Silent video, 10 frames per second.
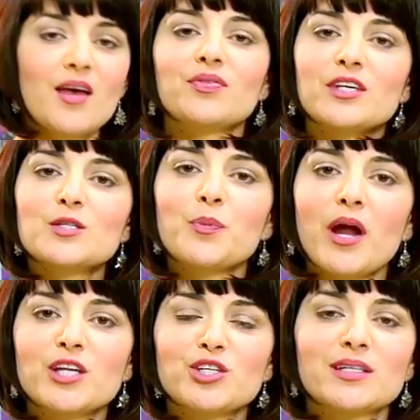This
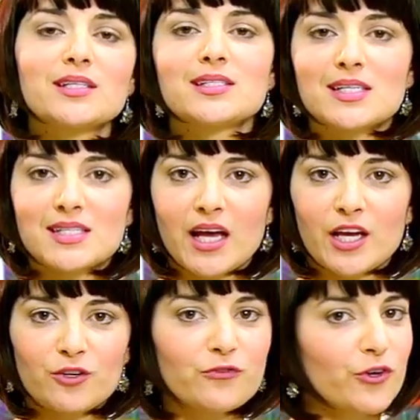project is
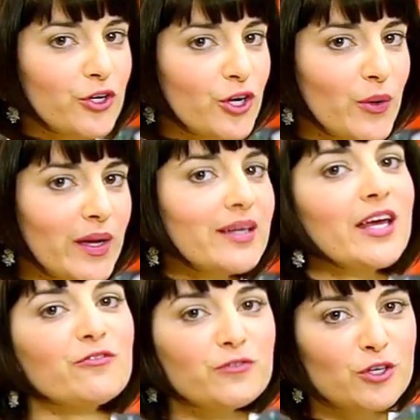designed for current
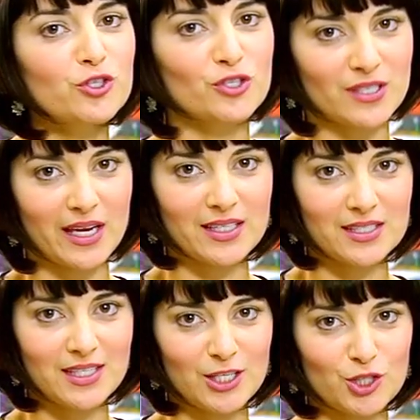and future science
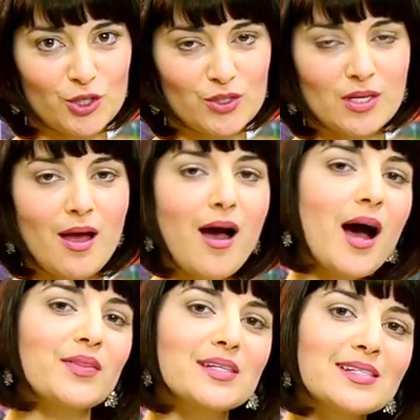teachers
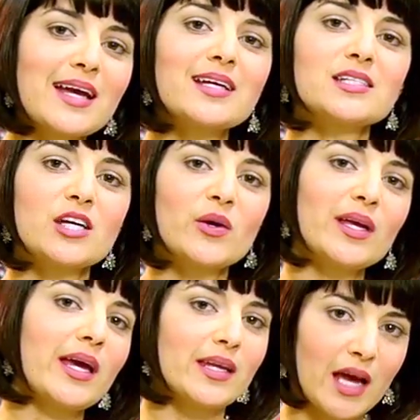on the secondary
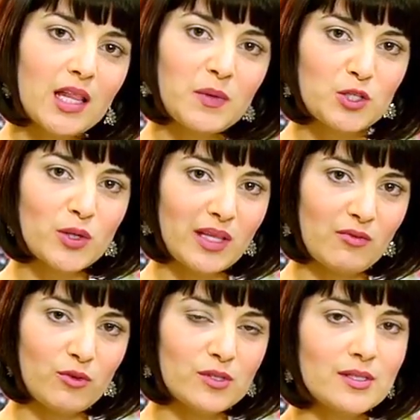and elementary
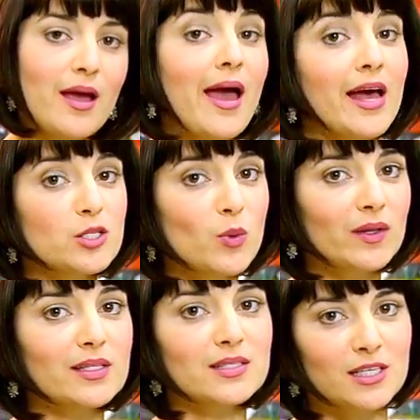levels, as well
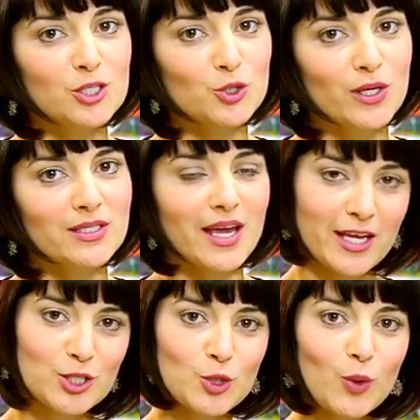as district
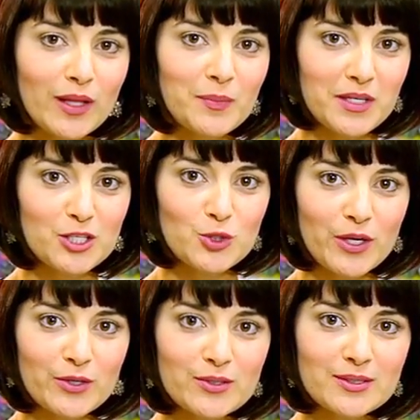and school
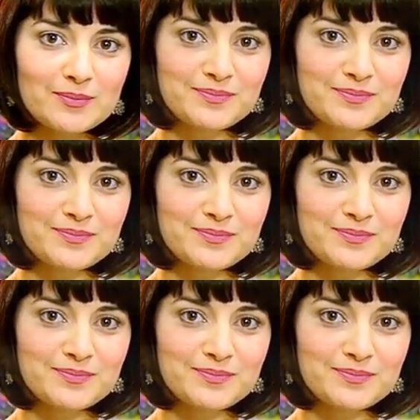administrators.